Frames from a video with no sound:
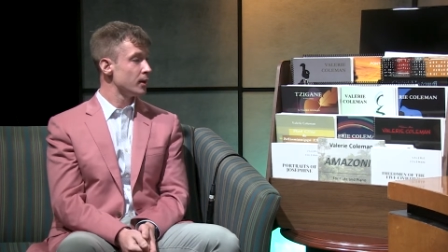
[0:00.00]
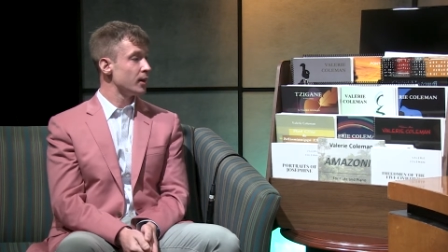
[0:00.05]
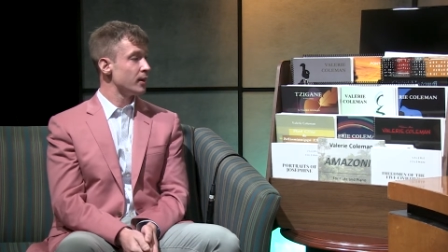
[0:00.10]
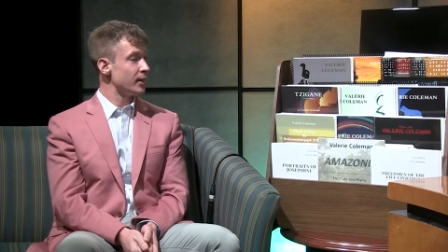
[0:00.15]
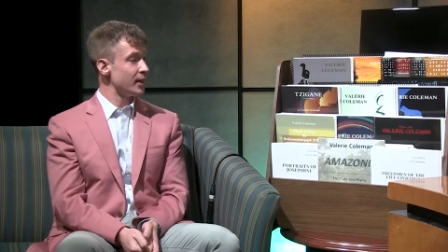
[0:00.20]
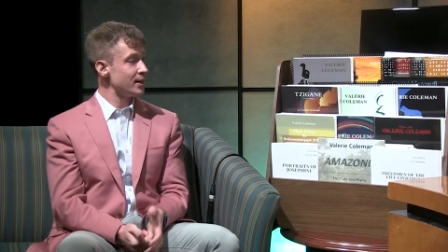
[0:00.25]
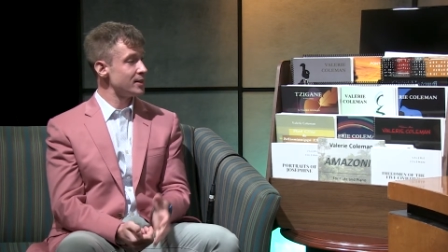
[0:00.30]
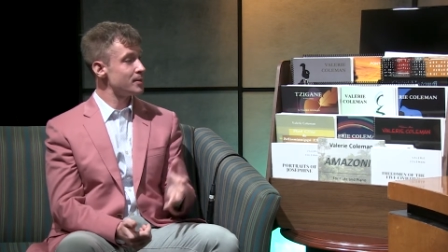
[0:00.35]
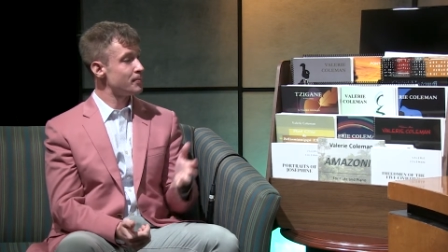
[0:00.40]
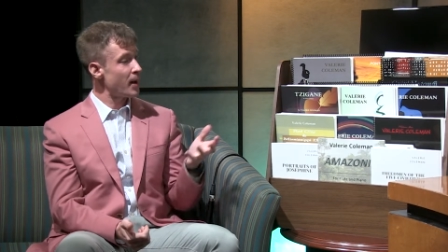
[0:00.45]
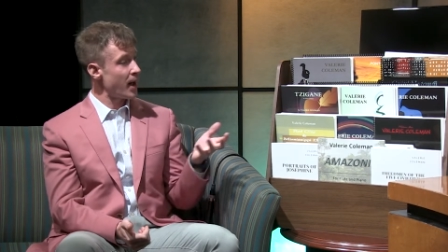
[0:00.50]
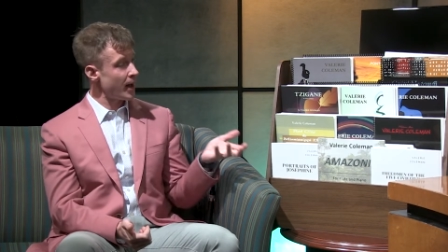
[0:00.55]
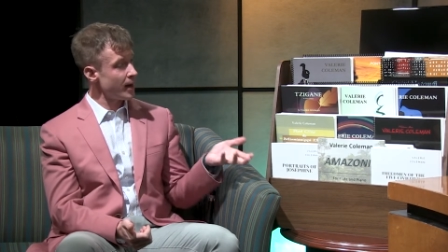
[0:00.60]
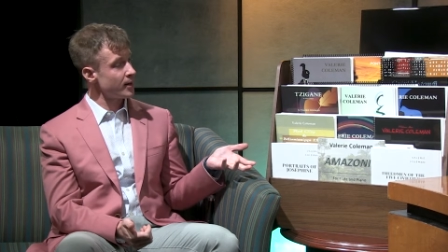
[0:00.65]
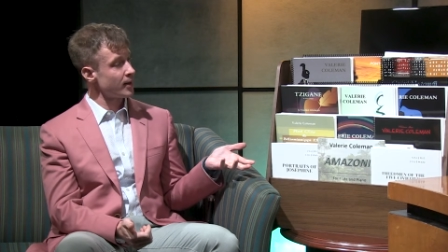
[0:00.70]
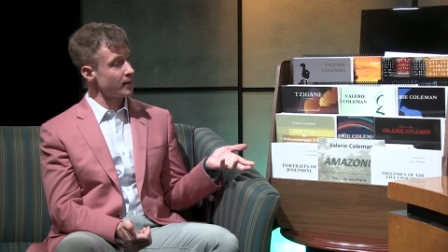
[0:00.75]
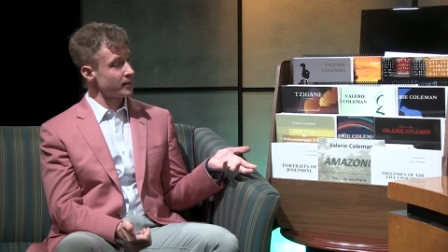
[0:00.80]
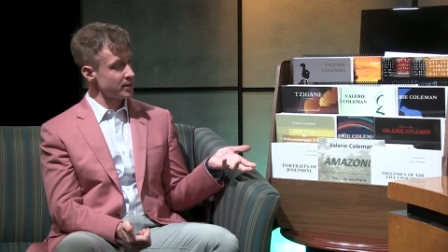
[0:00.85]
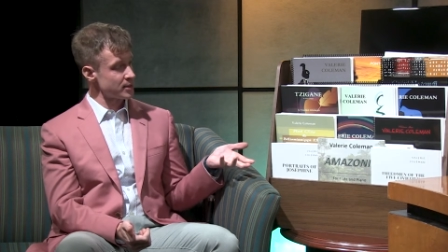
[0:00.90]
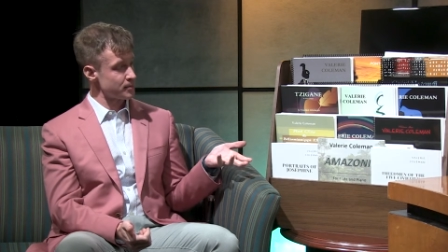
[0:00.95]
They
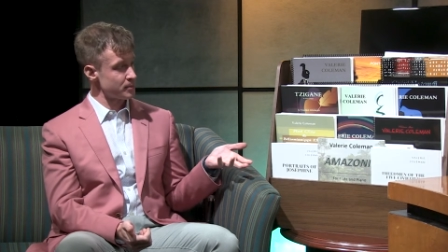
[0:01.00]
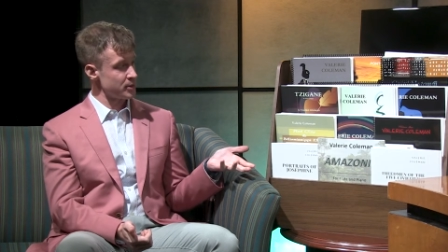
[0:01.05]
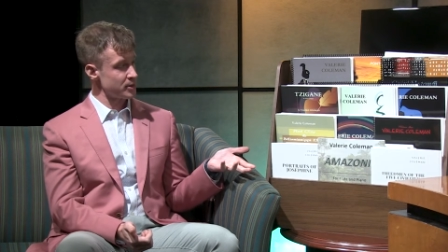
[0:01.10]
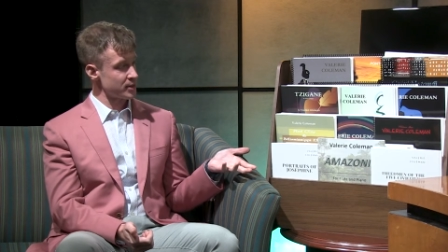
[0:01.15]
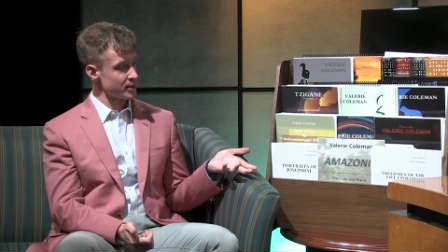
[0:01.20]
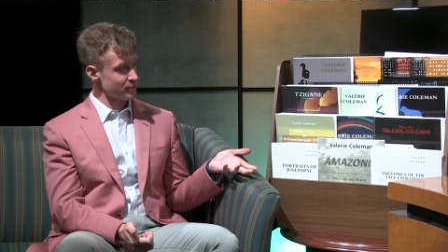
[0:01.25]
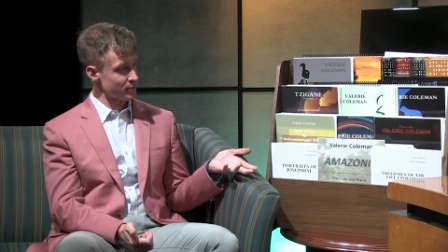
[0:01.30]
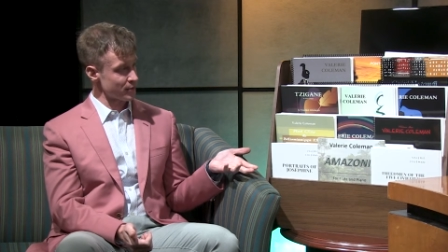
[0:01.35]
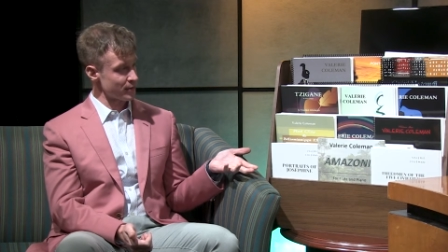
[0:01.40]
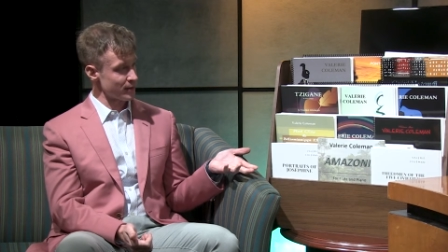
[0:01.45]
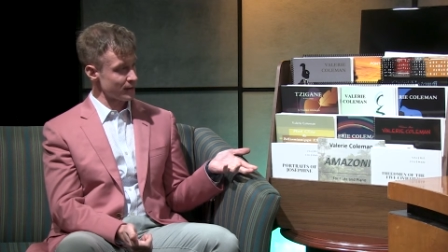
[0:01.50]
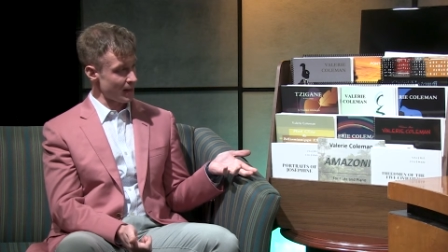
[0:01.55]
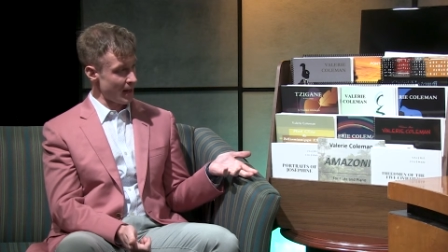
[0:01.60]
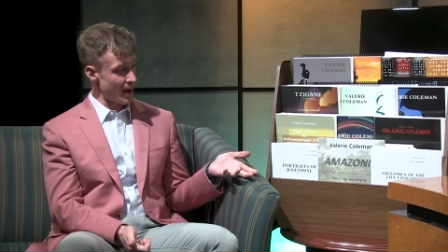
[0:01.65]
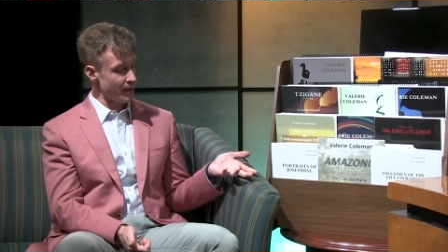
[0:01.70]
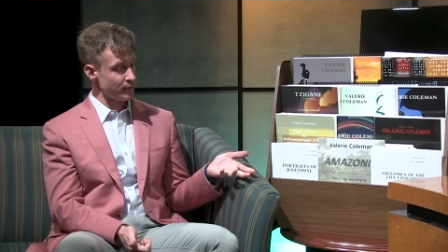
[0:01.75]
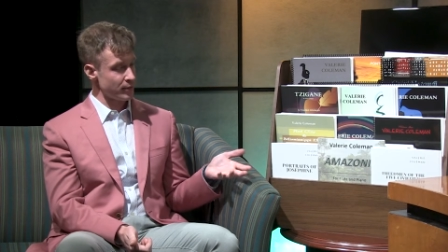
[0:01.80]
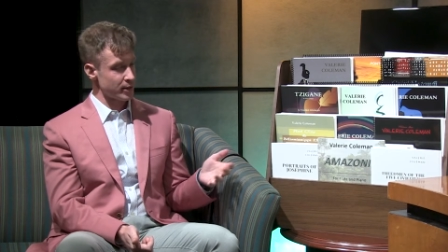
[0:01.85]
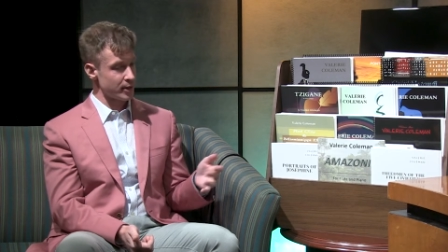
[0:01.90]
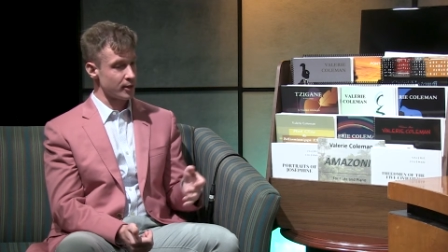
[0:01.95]
depend on this music for their
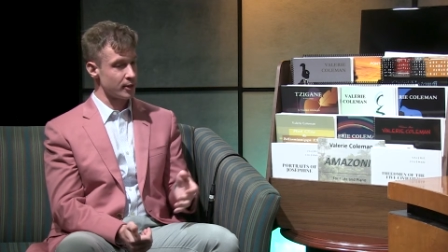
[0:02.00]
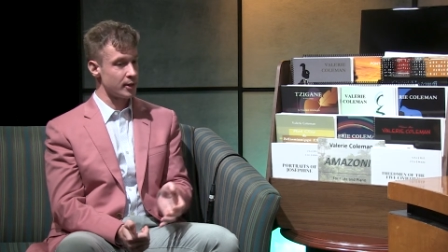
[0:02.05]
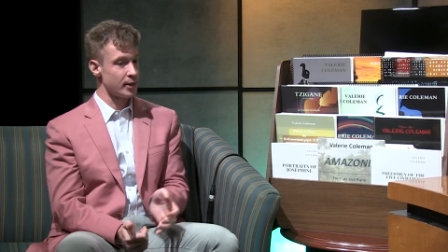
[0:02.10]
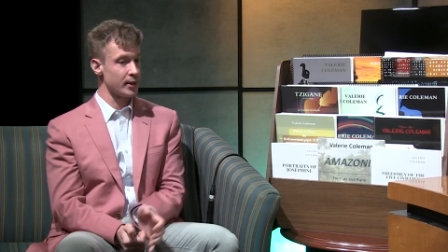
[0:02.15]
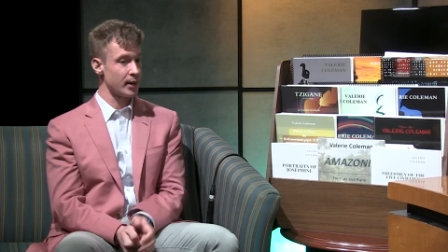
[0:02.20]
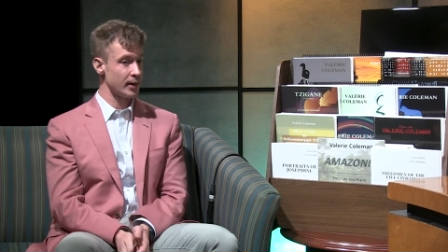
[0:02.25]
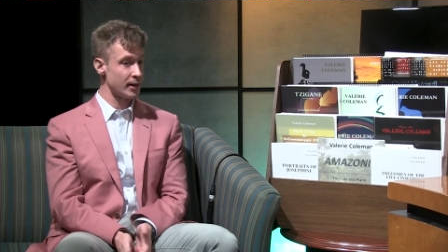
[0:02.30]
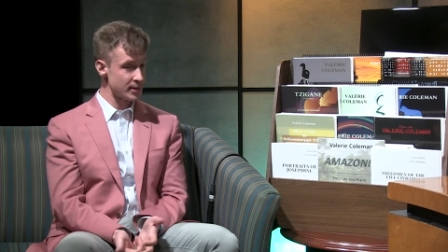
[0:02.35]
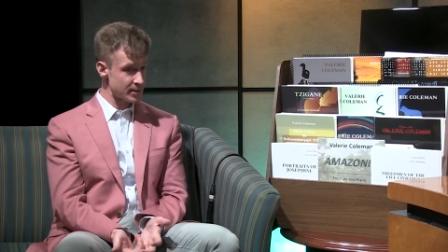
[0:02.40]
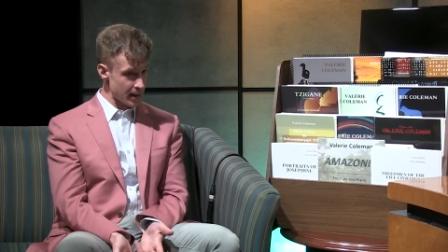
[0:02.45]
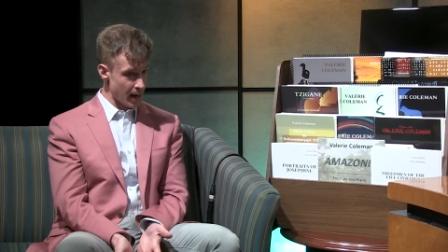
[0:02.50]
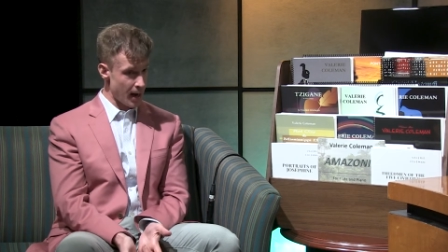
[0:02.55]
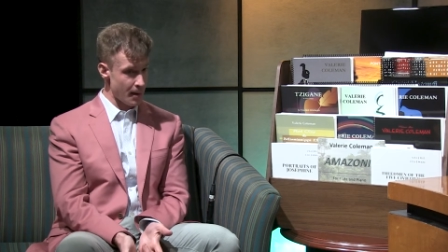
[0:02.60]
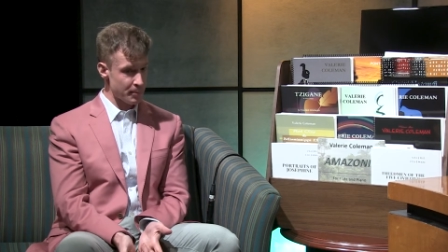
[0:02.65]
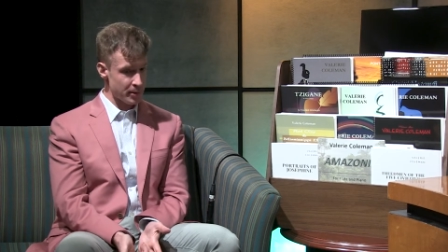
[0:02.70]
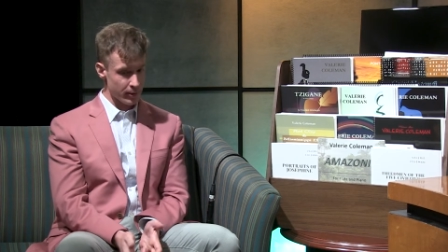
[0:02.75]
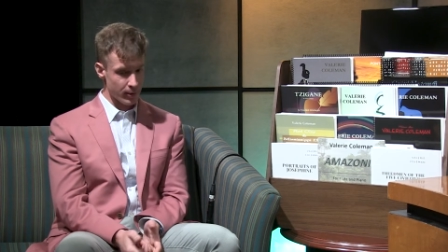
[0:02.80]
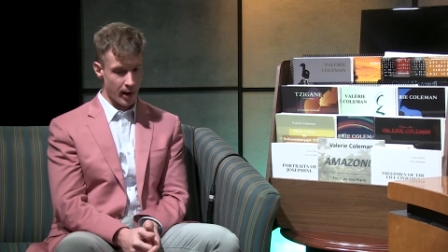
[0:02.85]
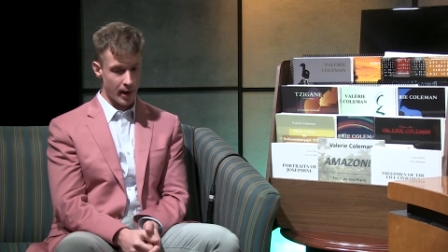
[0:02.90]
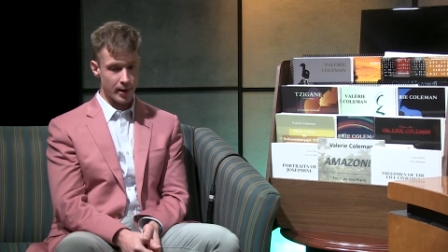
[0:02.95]
livelihood and it's
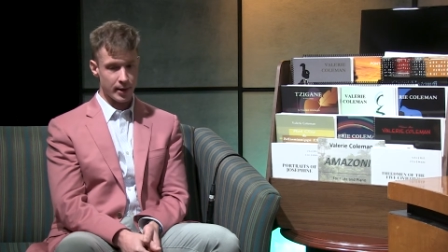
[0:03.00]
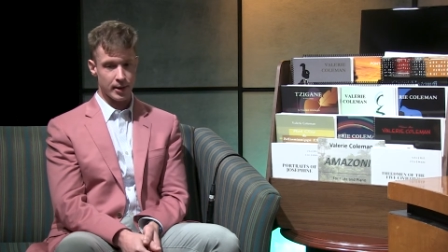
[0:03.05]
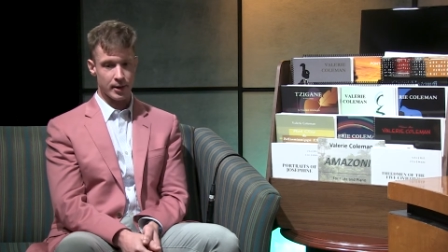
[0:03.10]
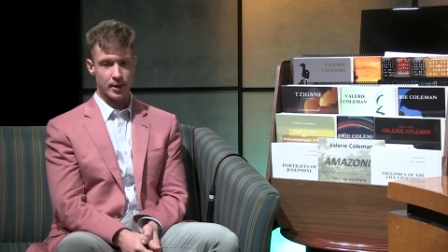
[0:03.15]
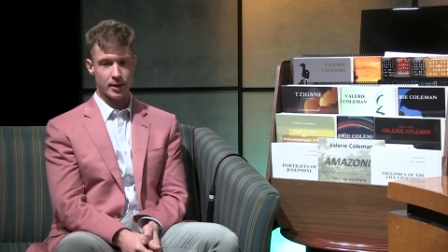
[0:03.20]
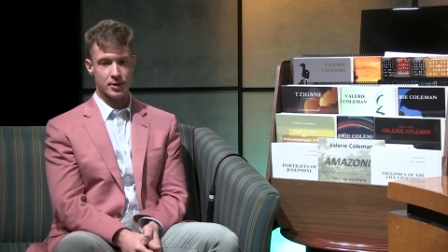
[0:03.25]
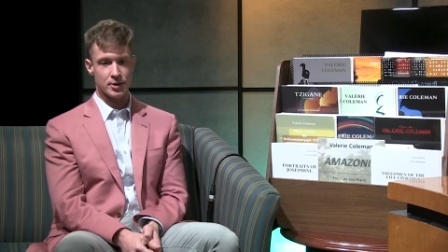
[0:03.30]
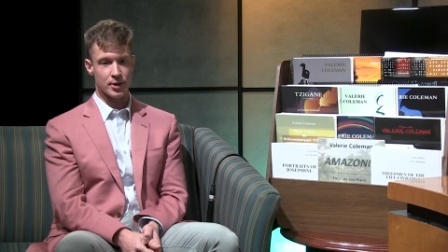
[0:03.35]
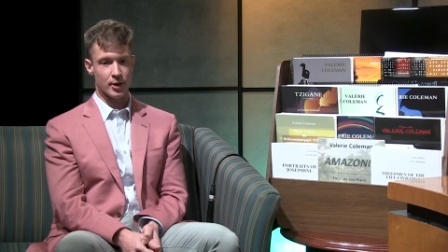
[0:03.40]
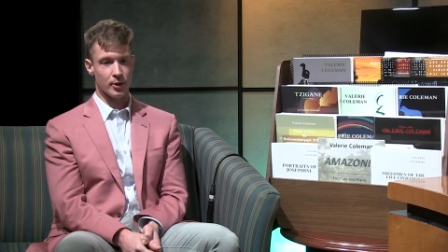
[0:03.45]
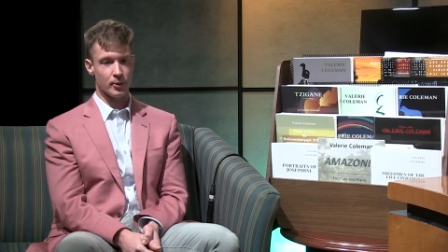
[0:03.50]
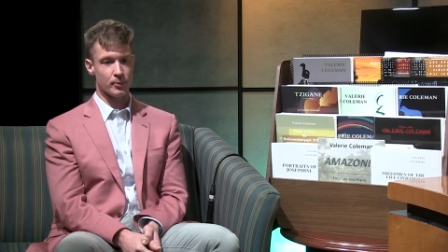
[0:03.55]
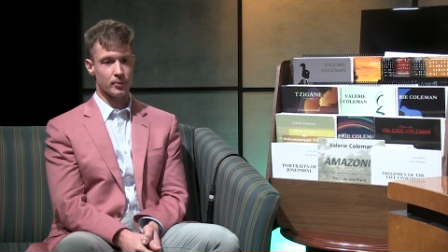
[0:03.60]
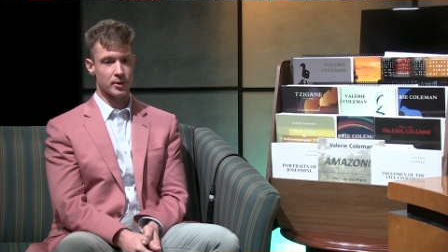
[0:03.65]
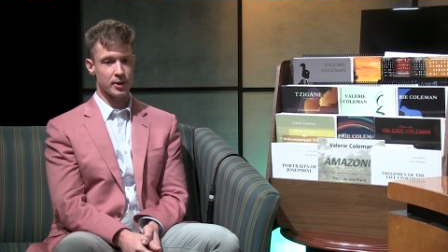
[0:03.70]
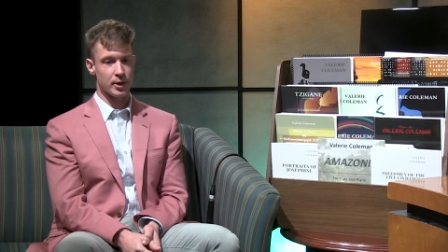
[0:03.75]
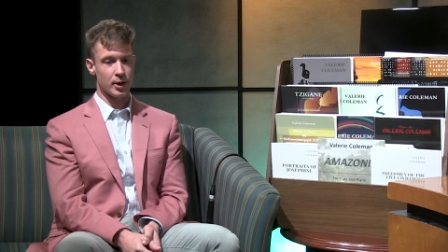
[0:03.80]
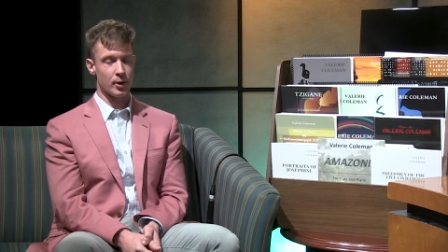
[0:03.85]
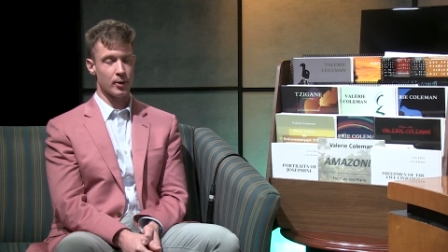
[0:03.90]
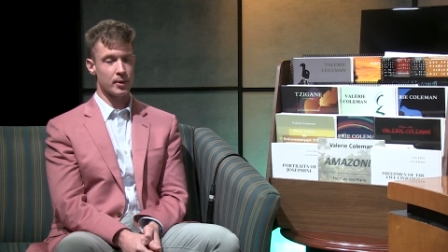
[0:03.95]
copyrighted. And so,
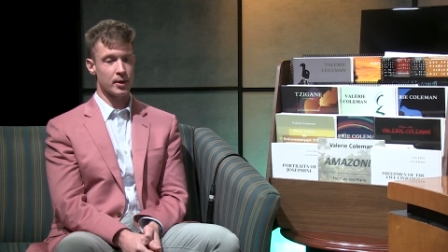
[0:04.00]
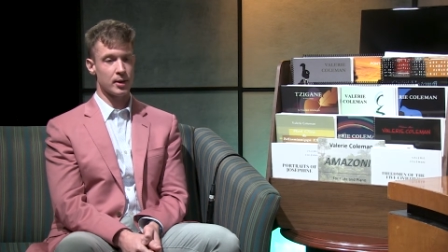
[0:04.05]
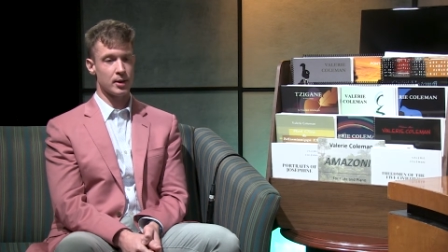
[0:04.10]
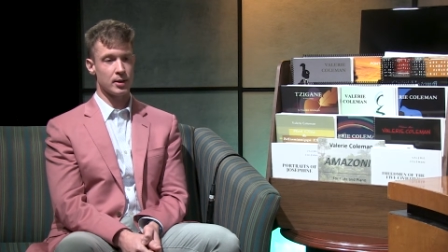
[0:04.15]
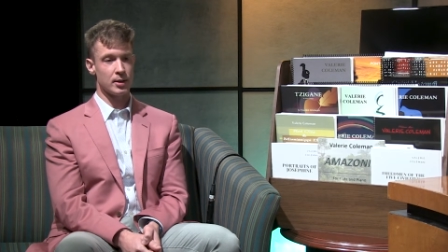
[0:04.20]
you know,